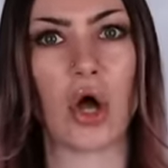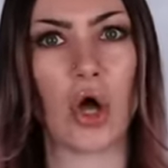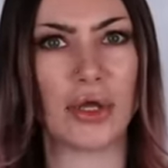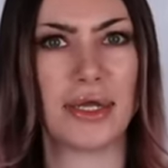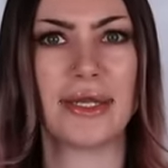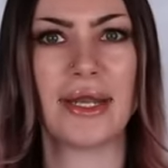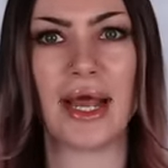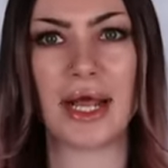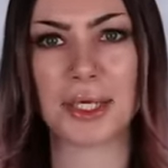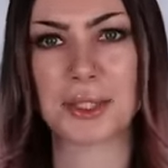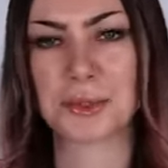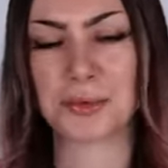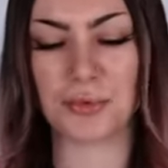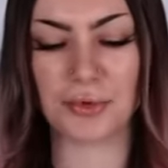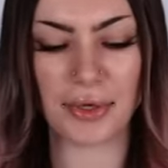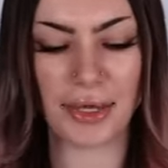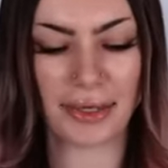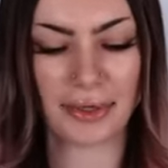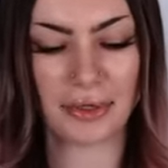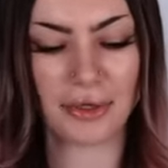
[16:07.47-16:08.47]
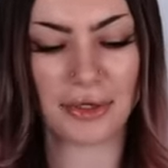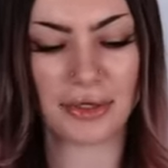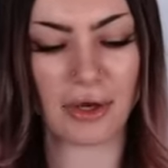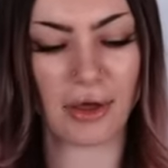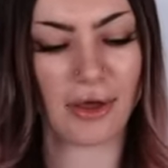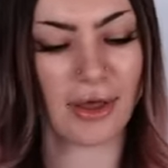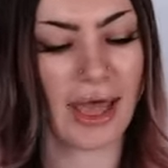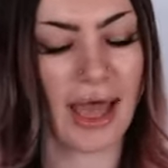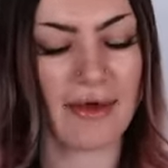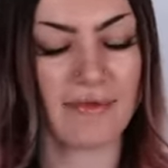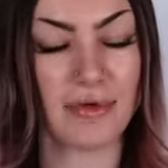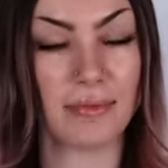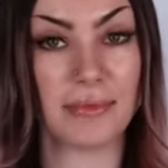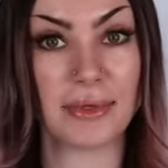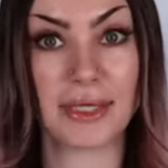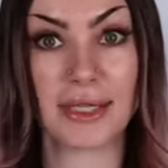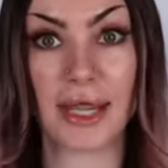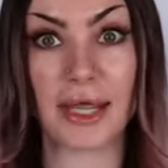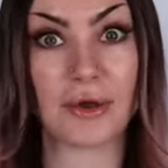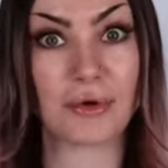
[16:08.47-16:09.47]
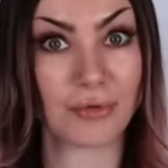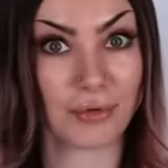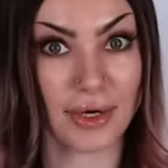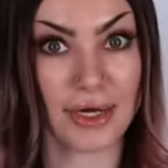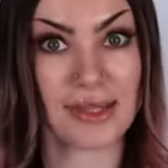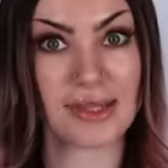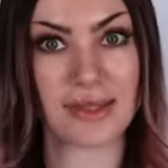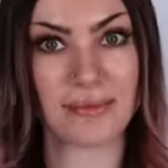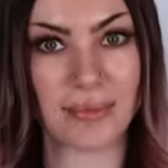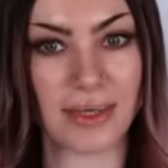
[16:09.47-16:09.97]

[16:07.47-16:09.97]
on an actual nail and not have it be like crazy